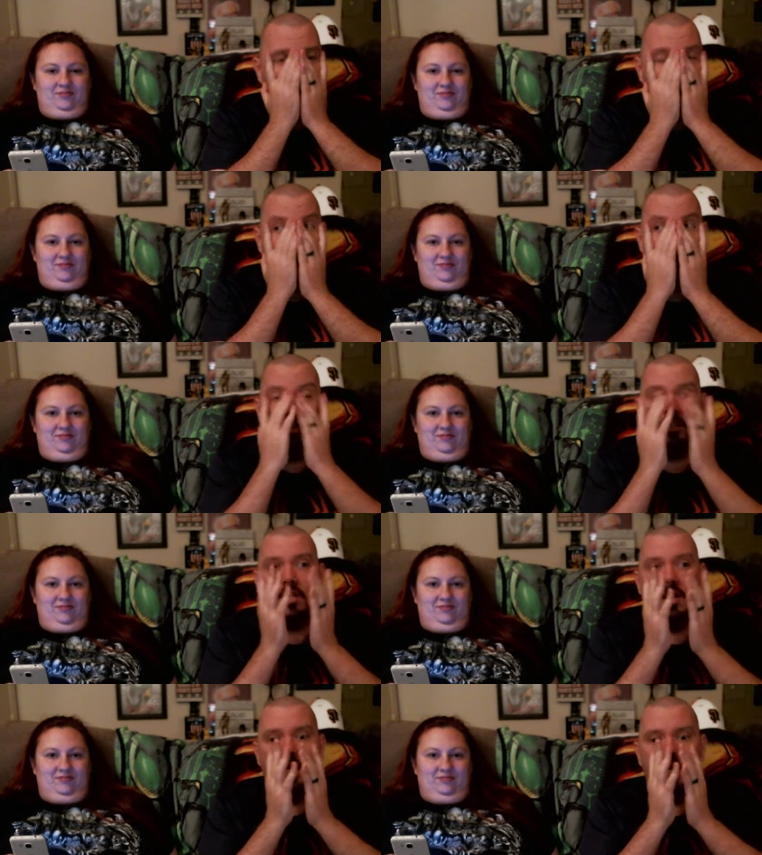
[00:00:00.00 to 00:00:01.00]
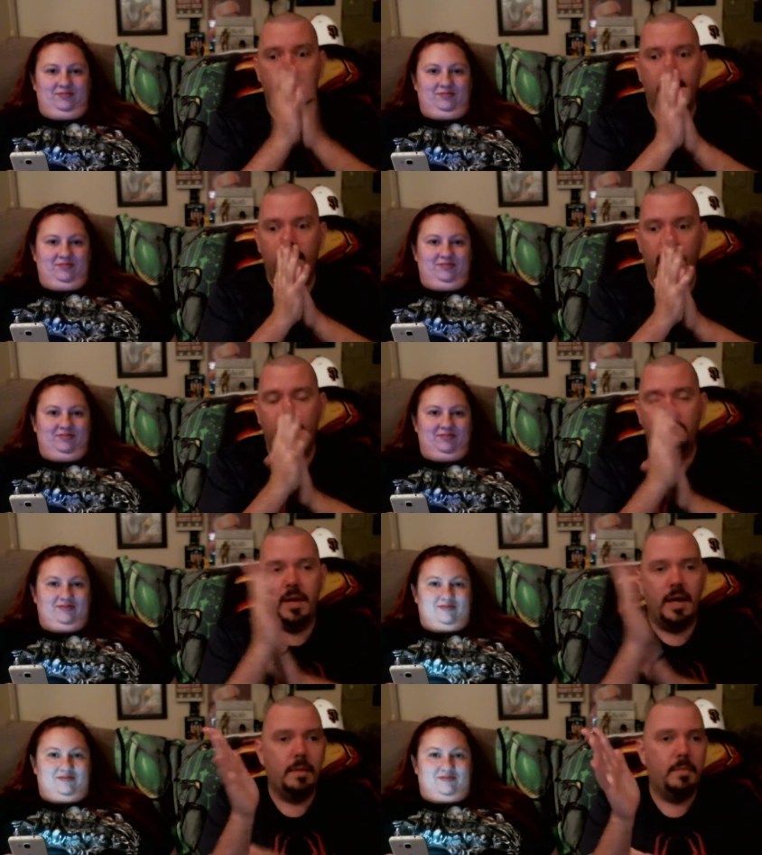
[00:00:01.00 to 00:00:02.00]
Speaker 1: Oh, first. Uh. Hi,
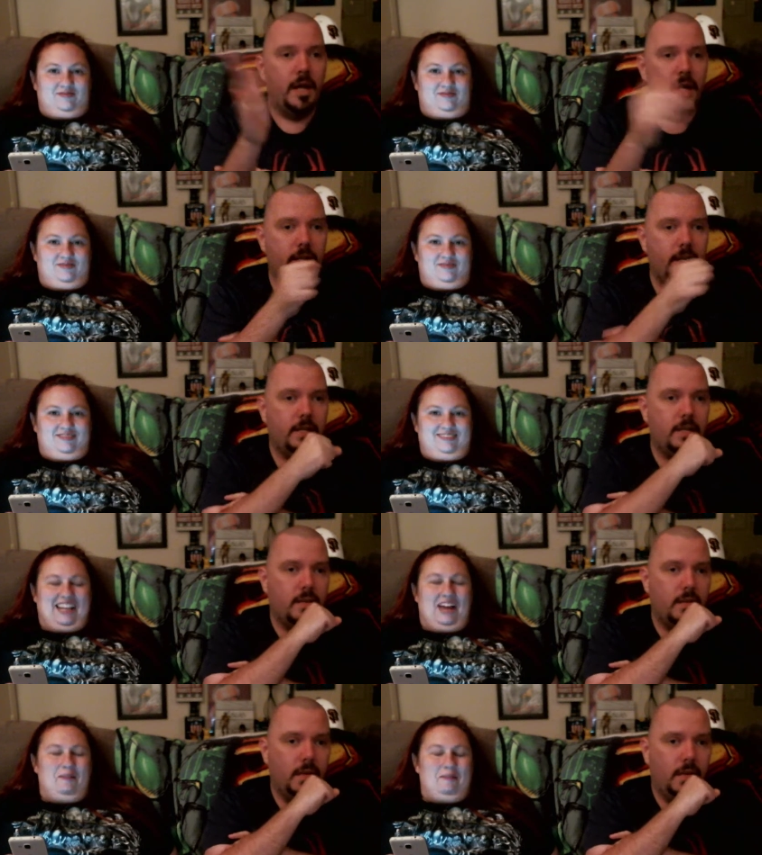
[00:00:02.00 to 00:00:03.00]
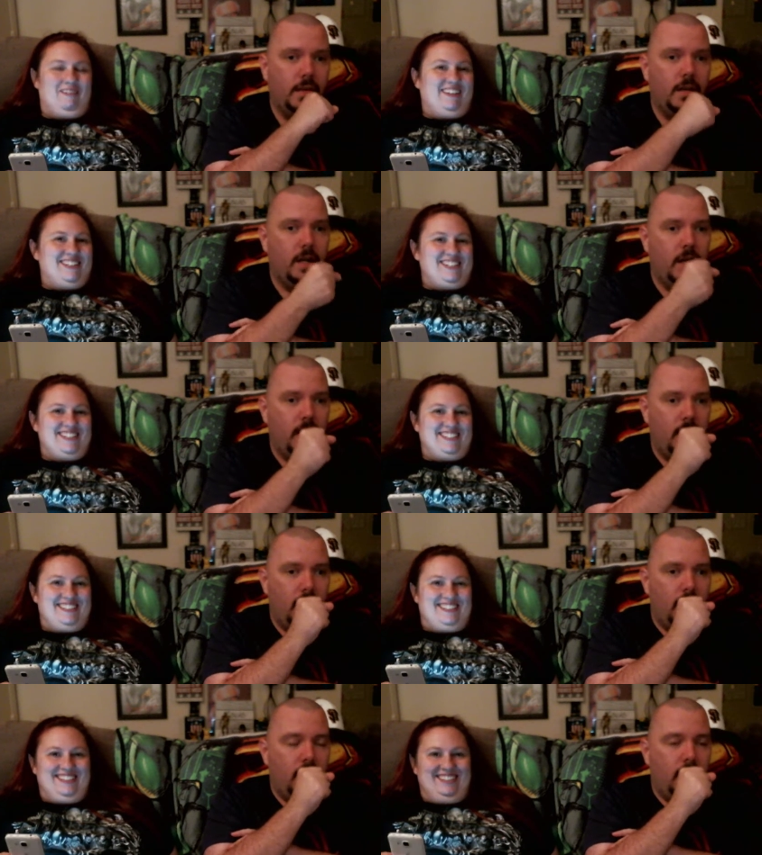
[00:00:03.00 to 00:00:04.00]
everybody. I'm Lonnie. I'm Amberlicious.
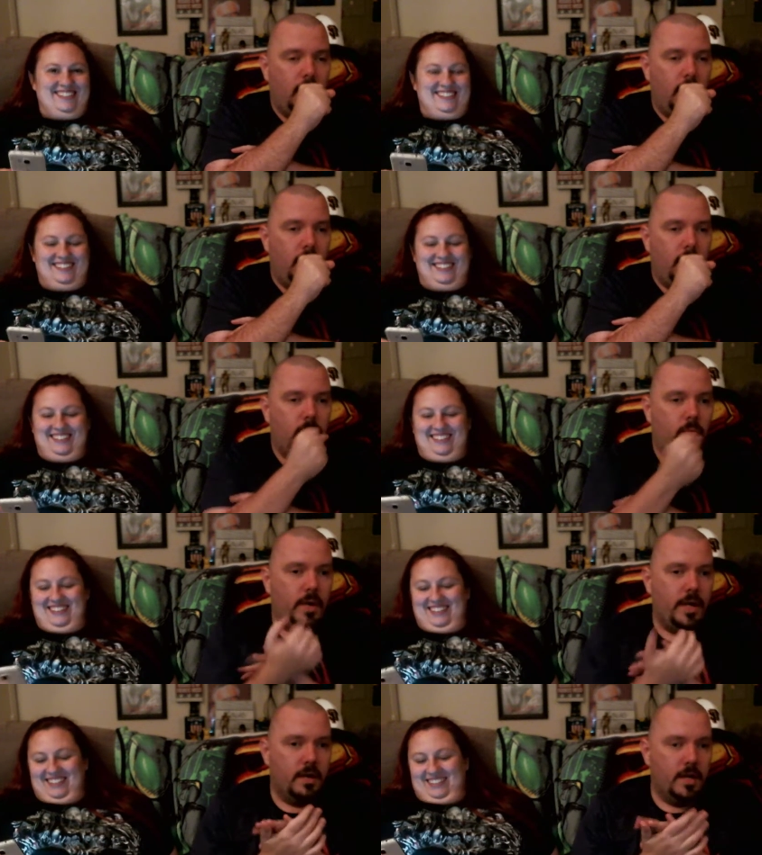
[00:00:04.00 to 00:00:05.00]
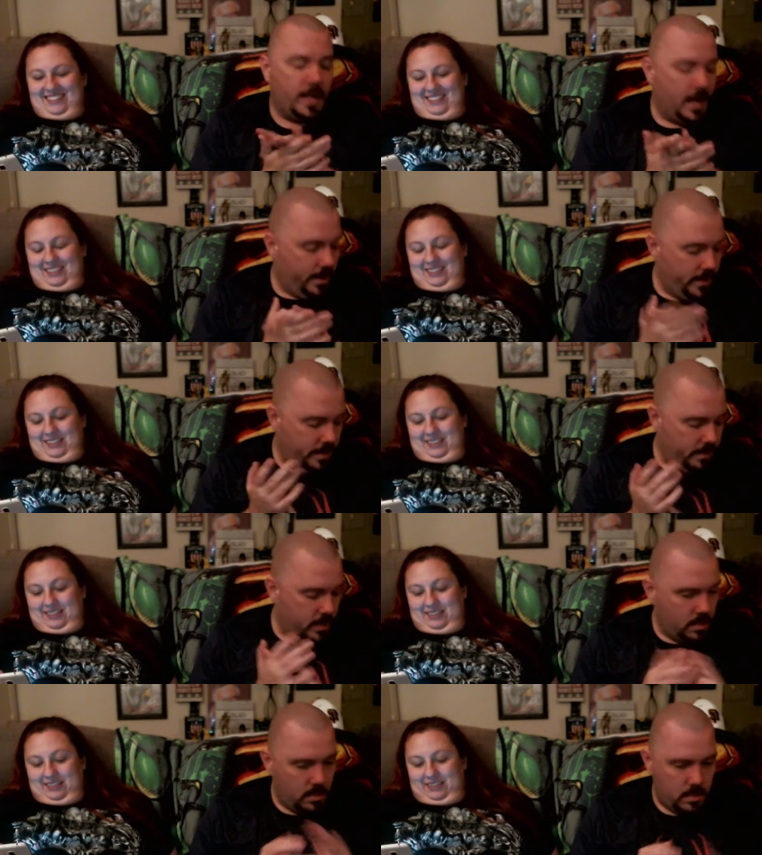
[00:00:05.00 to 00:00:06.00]
And we are Untitled
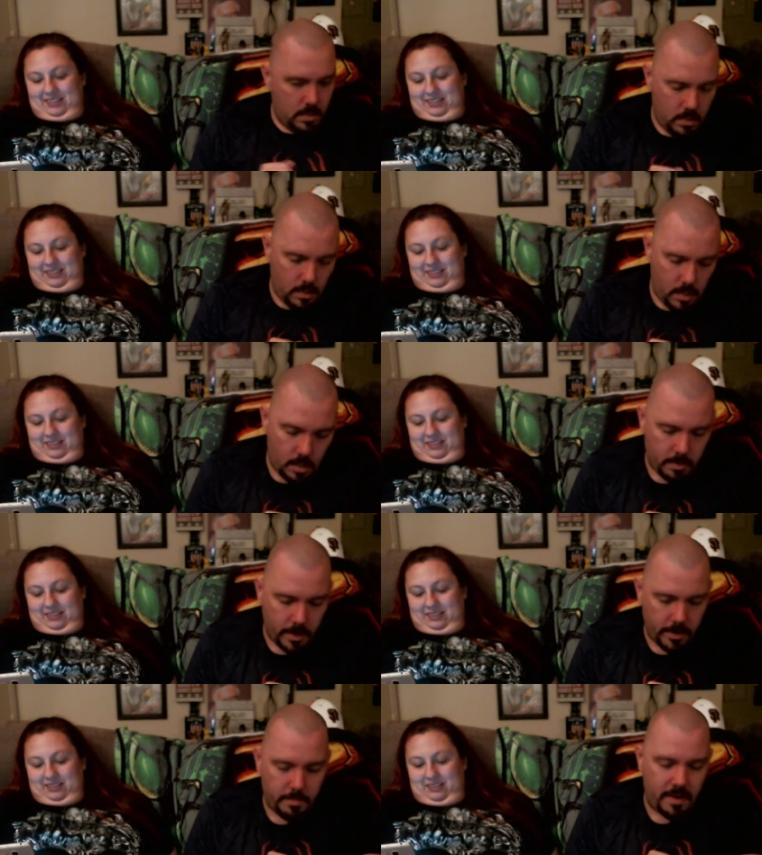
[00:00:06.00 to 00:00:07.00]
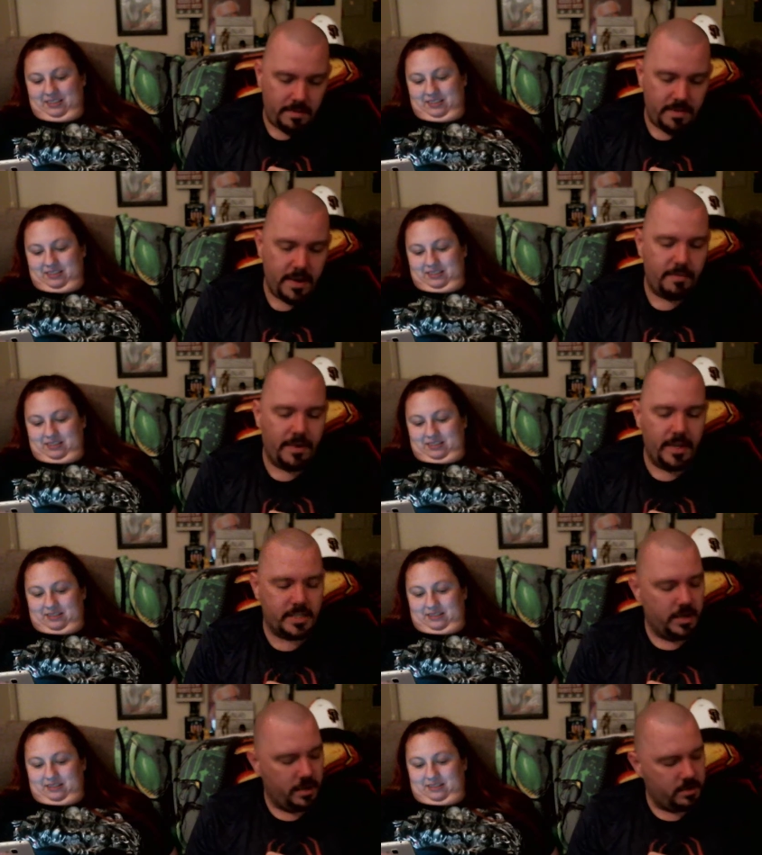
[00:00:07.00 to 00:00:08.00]
Network, uh, brought to you by Infinity
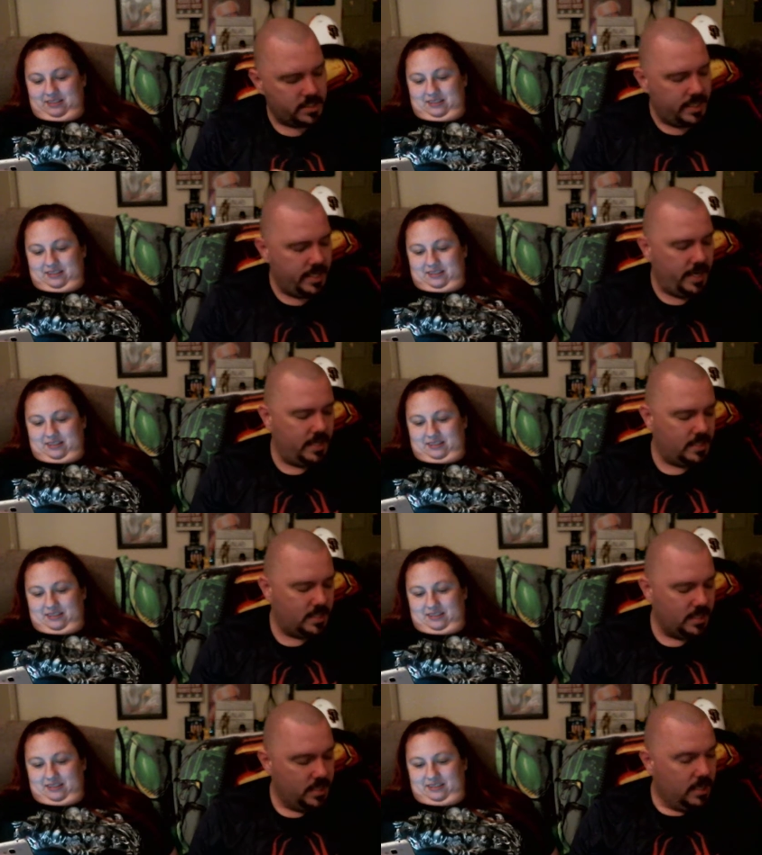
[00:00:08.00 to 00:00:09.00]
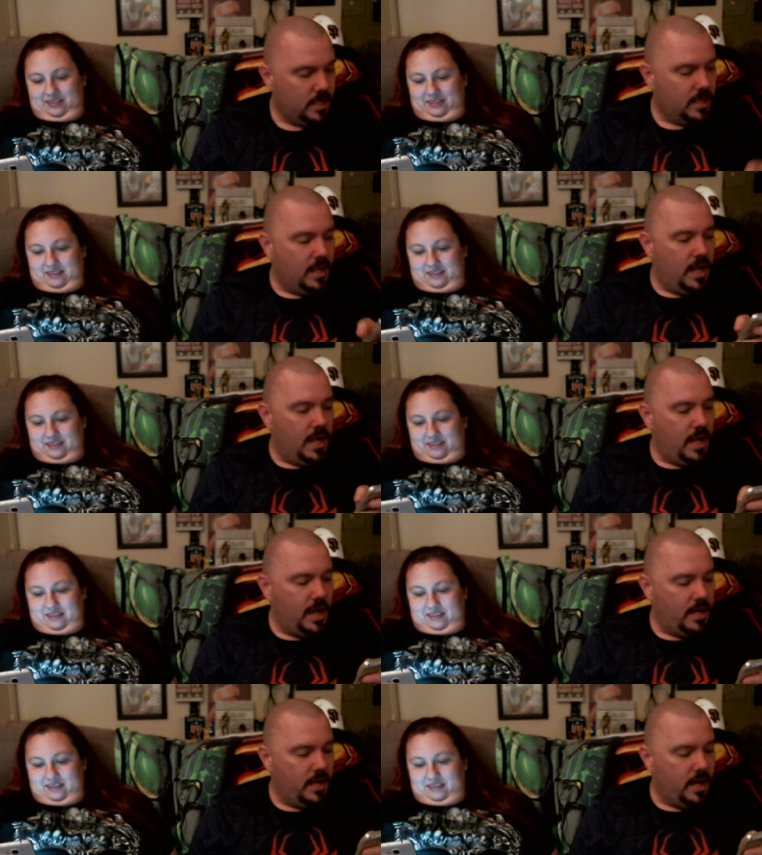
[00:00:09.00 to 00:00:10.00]
Flux, your local Seitanist.
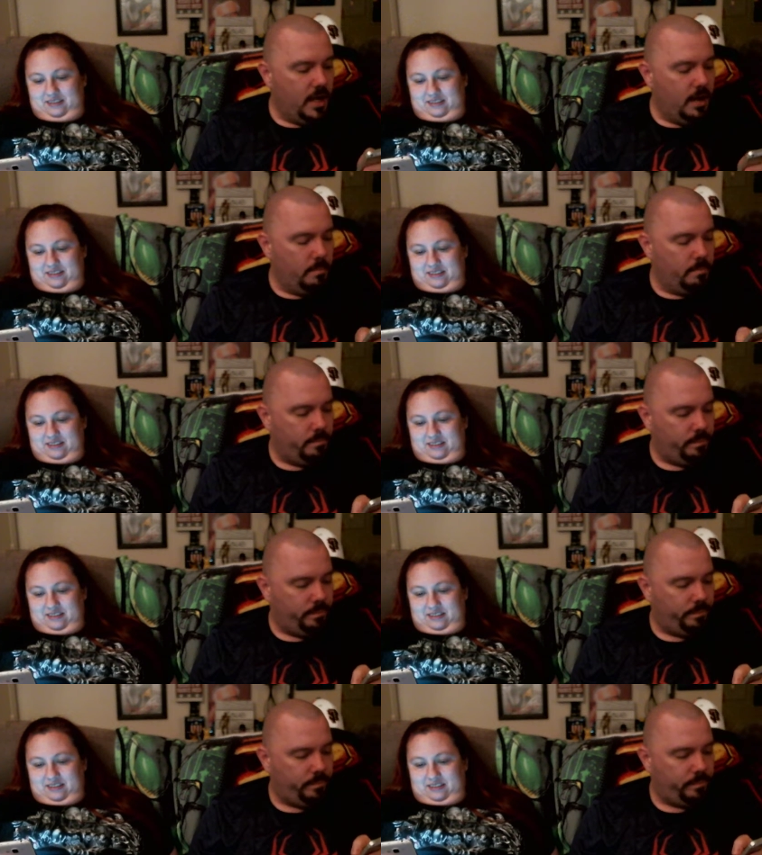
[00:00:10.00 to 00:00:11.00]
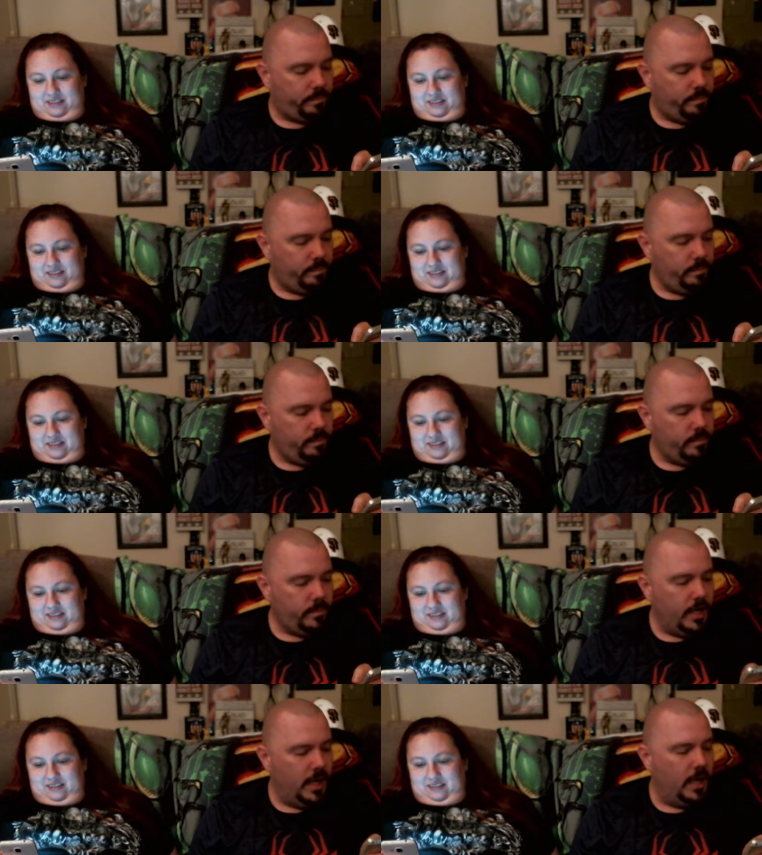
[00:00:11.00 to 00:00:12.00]
And um.
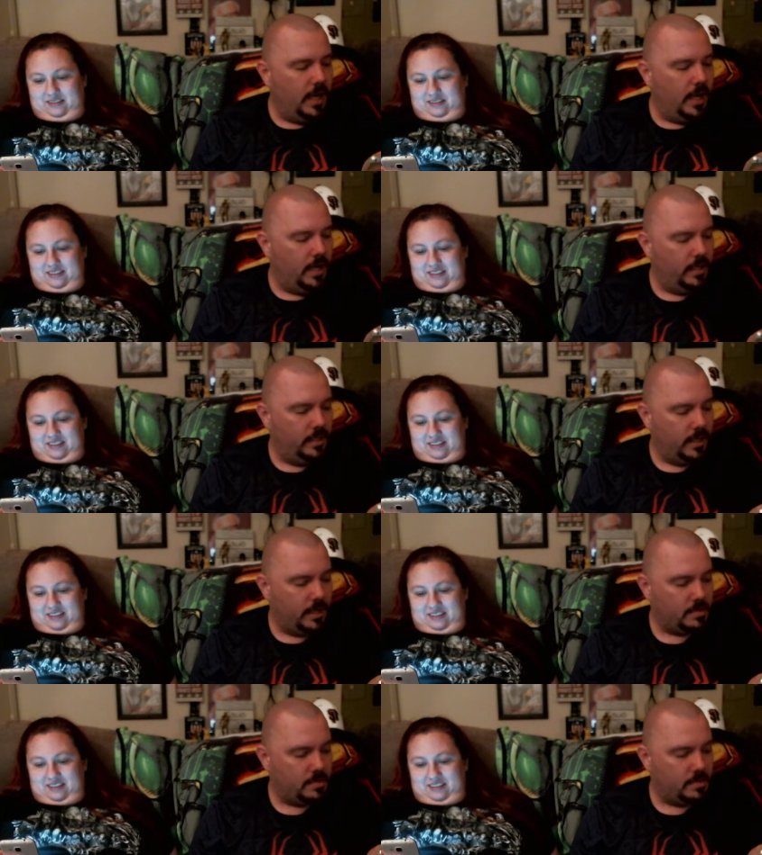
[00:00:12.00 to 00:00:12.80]
Uh, like I'm